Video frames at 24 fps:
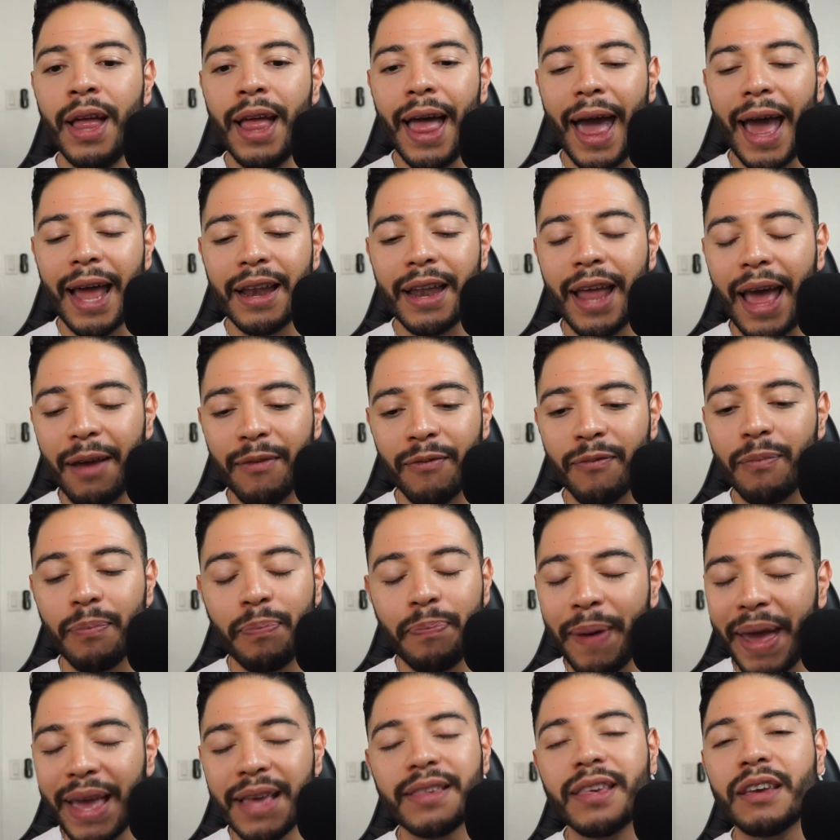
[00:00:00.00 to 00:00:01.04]
and
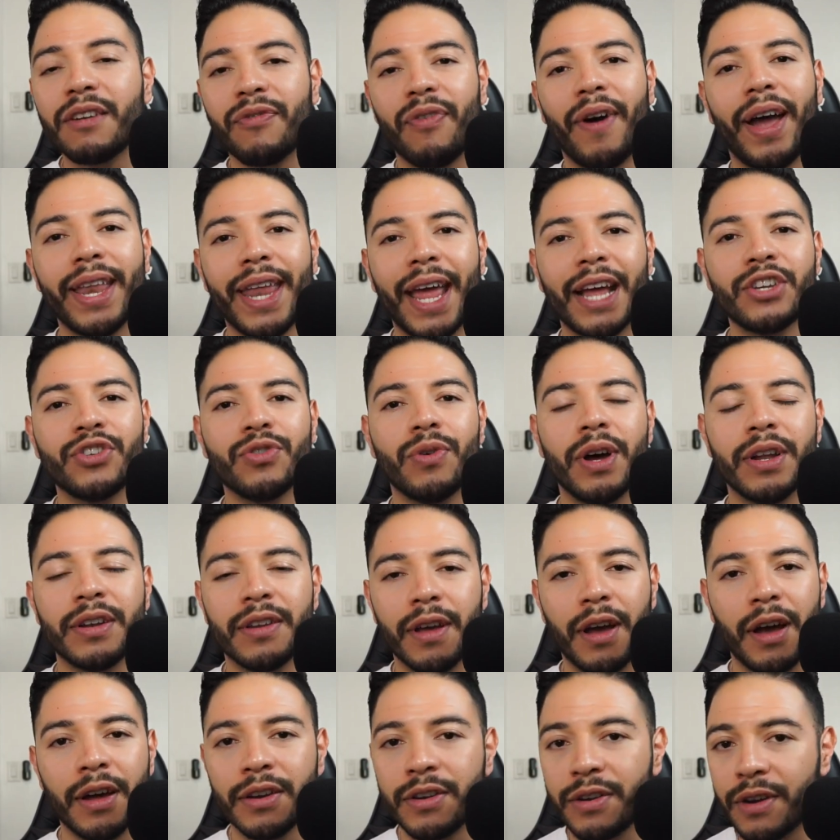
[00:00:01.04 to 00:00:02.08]
basic financial un
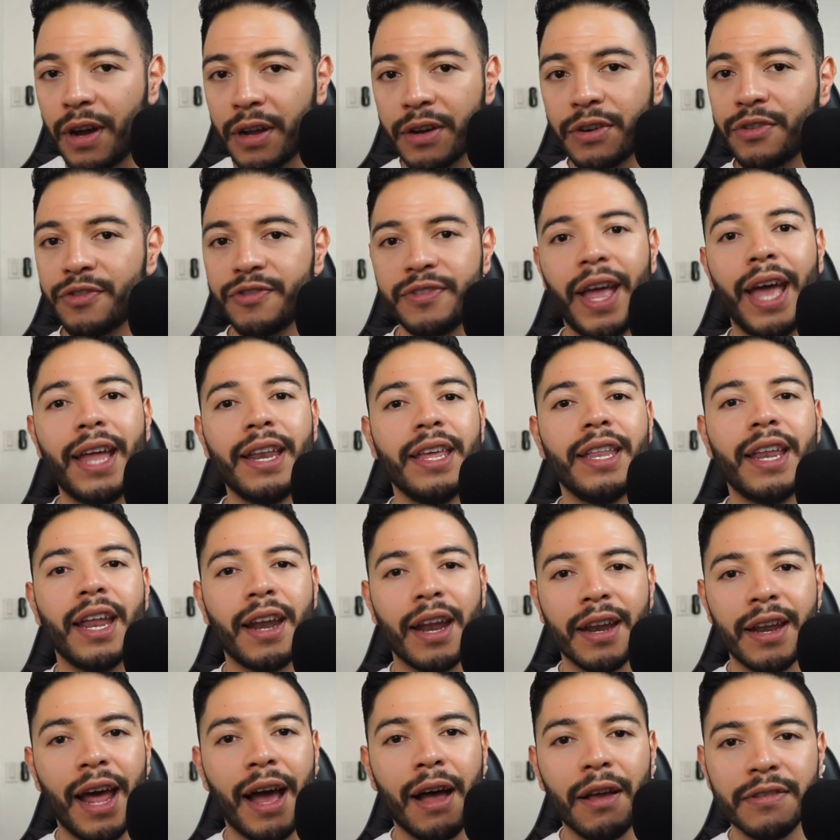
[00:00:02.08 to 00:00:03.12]
un understanding and
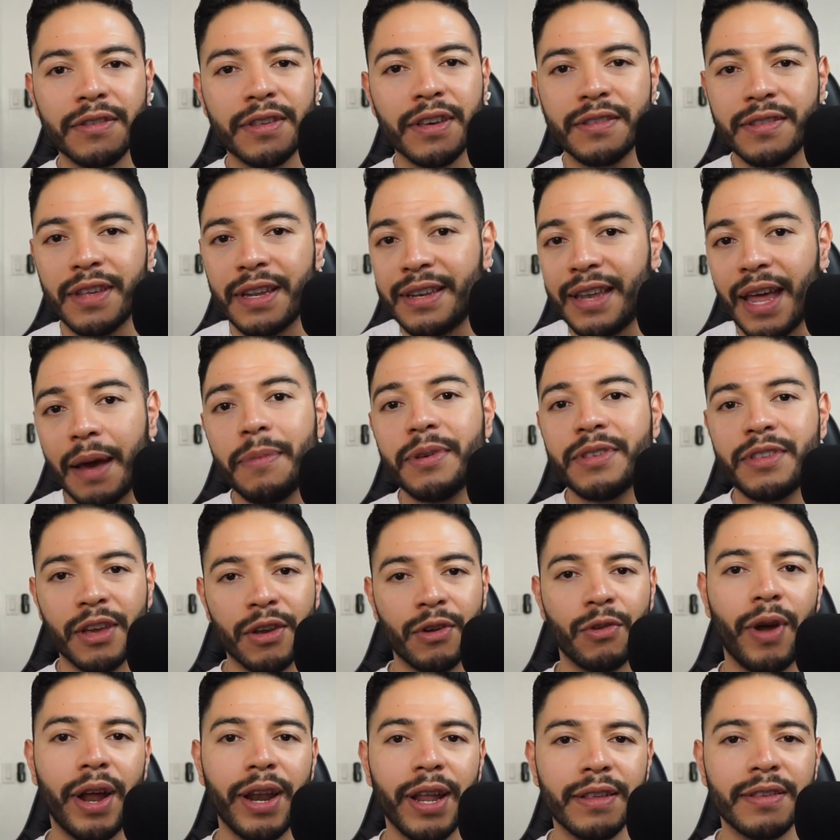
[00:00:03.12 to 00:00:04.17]
analysis and debits and
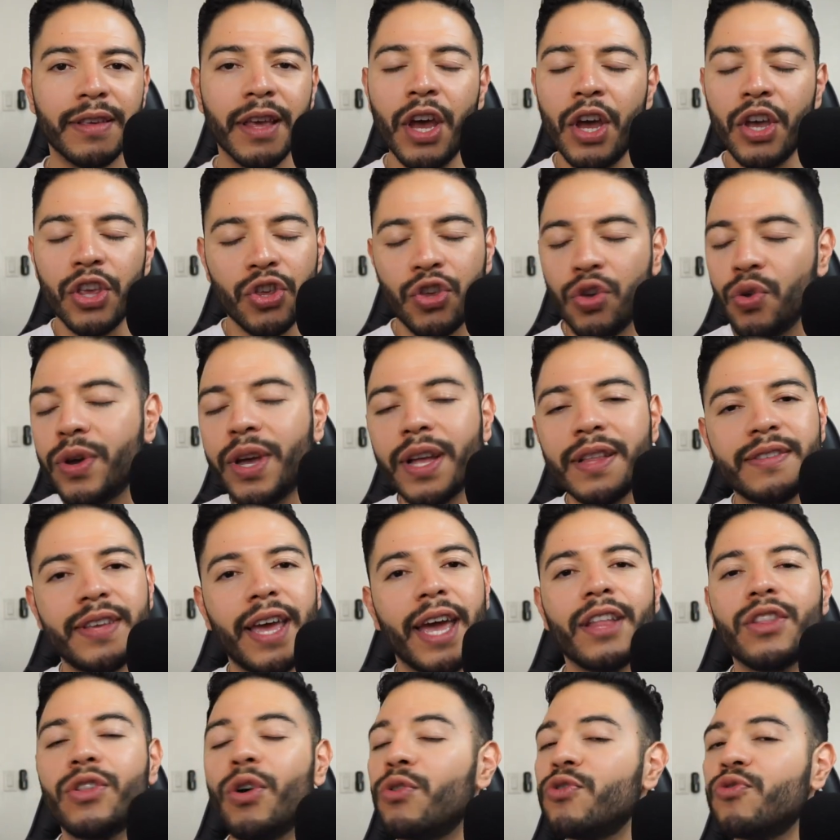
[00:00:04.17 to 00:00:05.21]
credits, you can
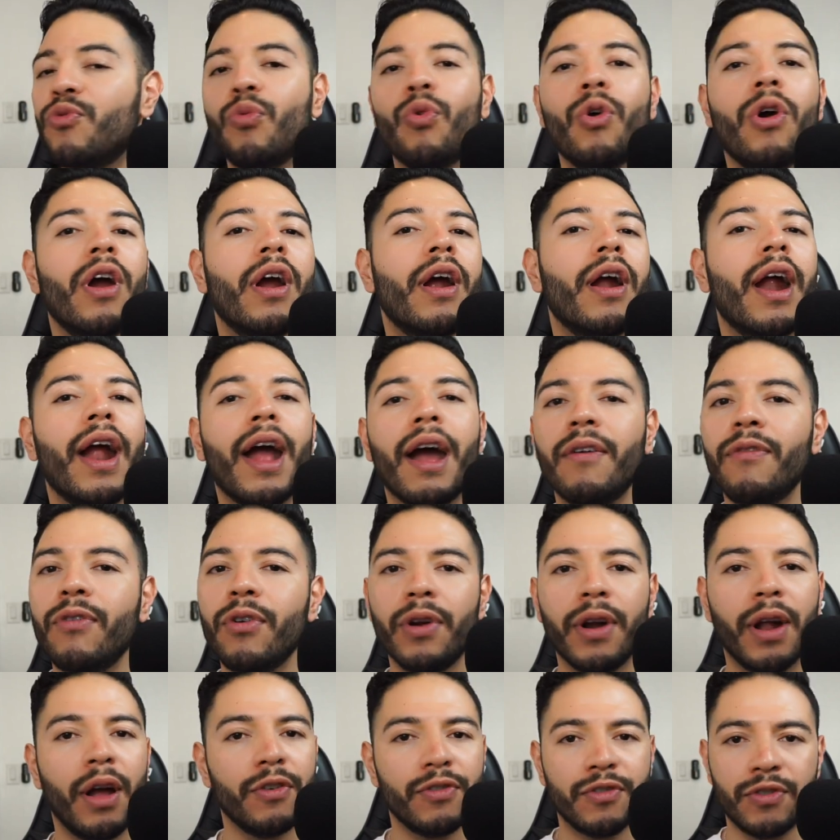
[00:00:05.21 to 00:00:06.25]
take those wherever
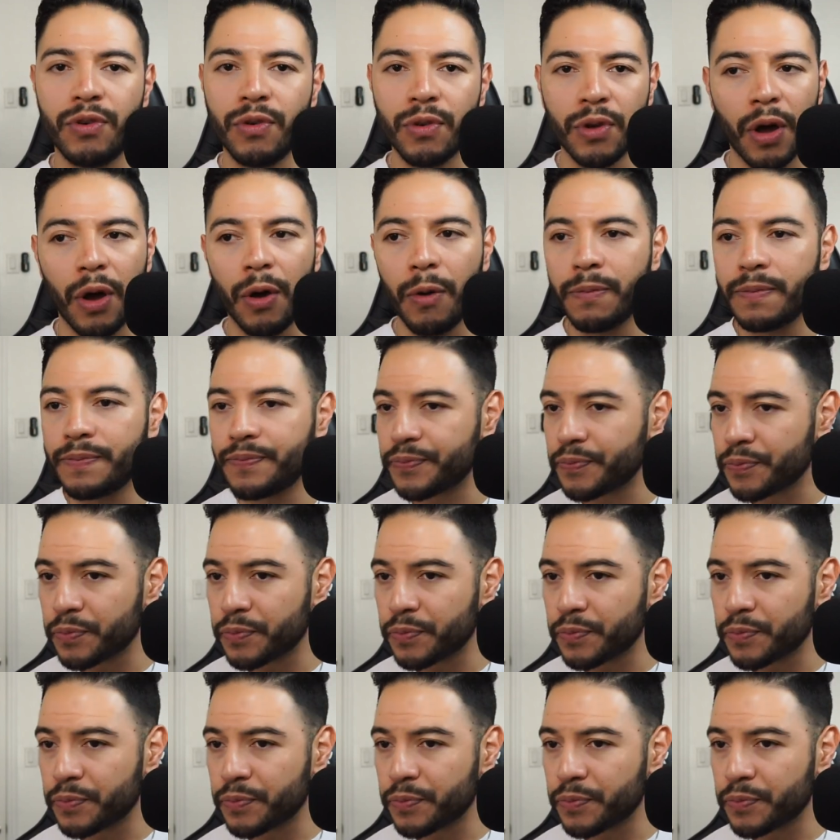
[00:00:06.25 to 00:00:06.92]
else you go.